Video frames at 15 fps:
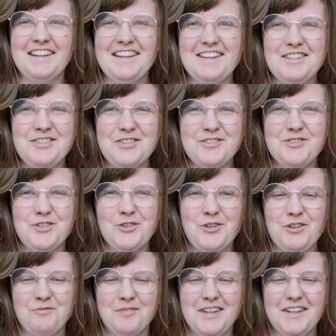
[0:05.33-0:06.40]
Glad you could
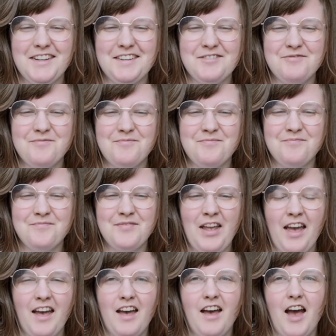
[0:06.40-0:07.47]
join me.
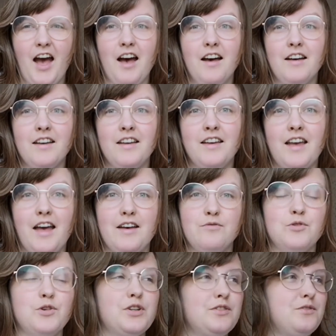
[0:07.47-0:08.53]
I
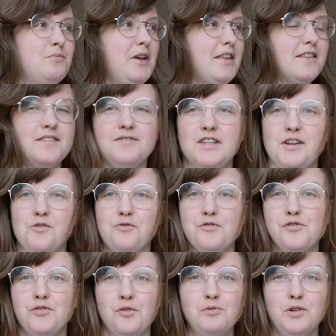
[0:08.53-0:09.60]
have wanted to make this video
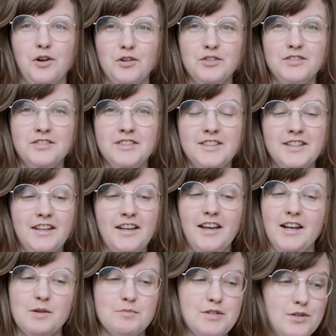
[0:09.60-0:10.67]
for so long,
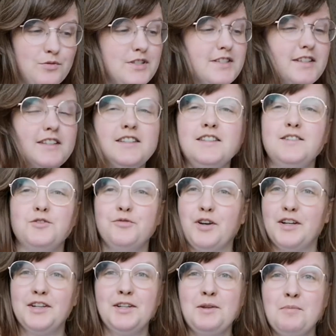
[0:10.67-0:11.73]
and I'm so excited to
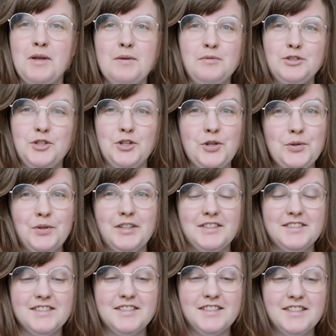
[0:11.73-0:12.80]
finally be able to do
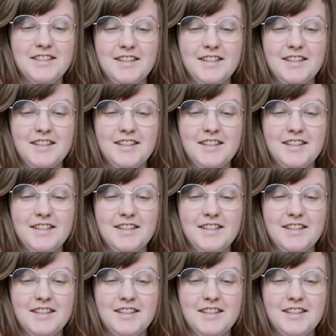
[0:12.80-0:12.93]
it.